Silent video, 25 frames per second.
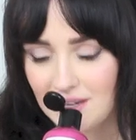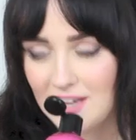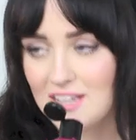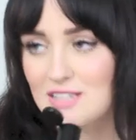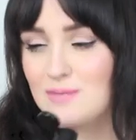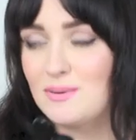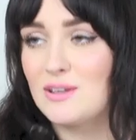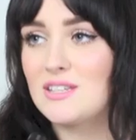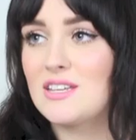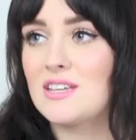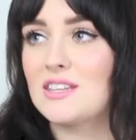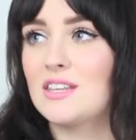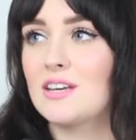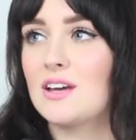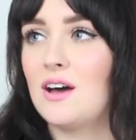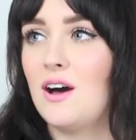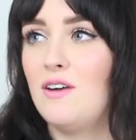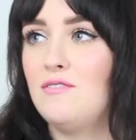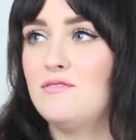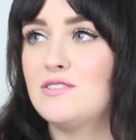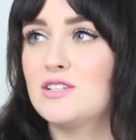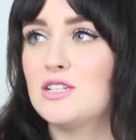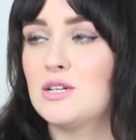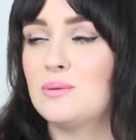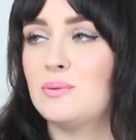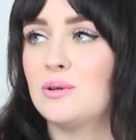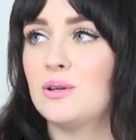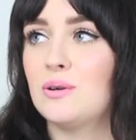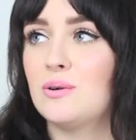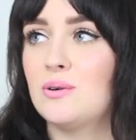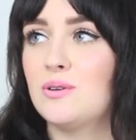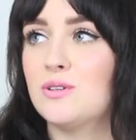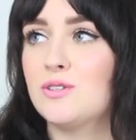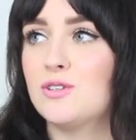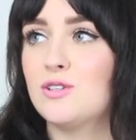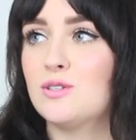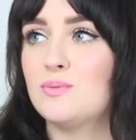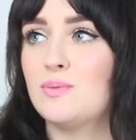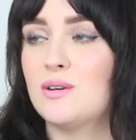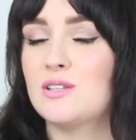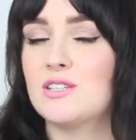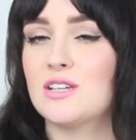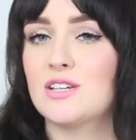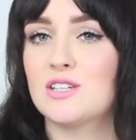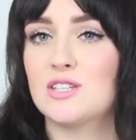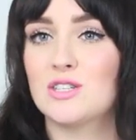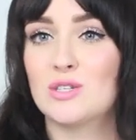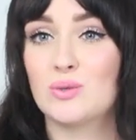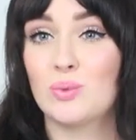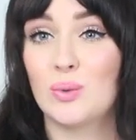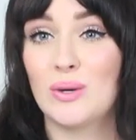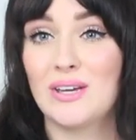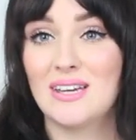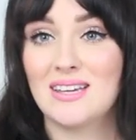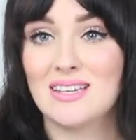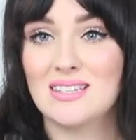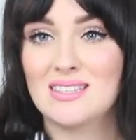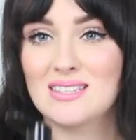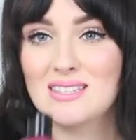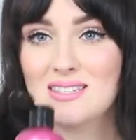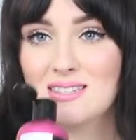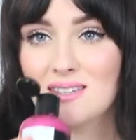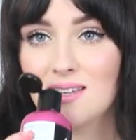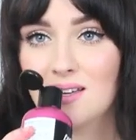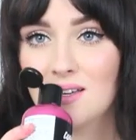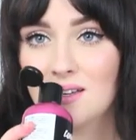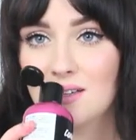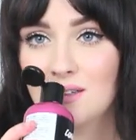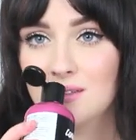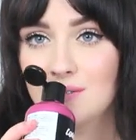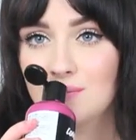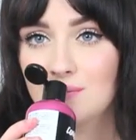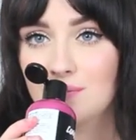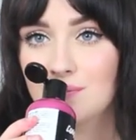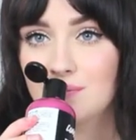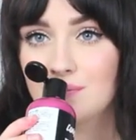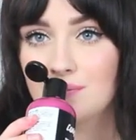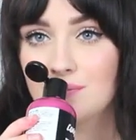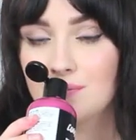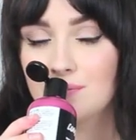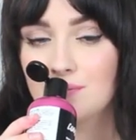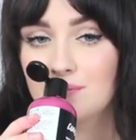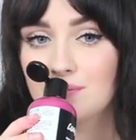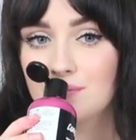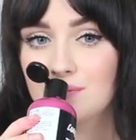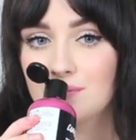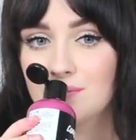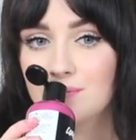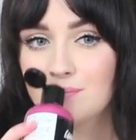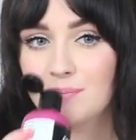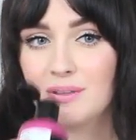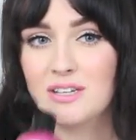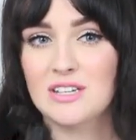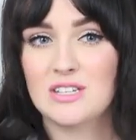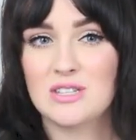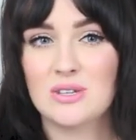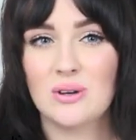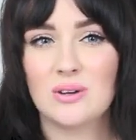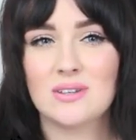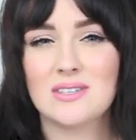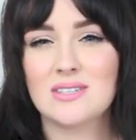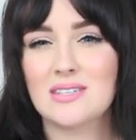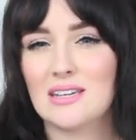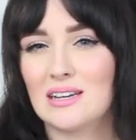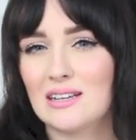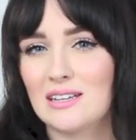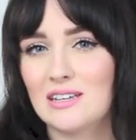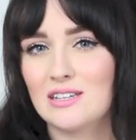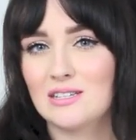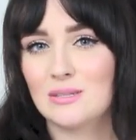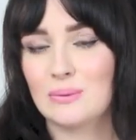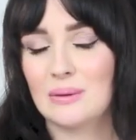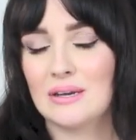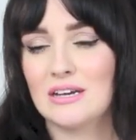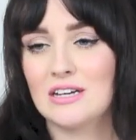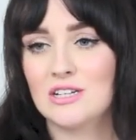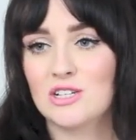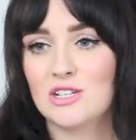It smells like the comforter, but it also smells like sweets. But it's not sickly sweet,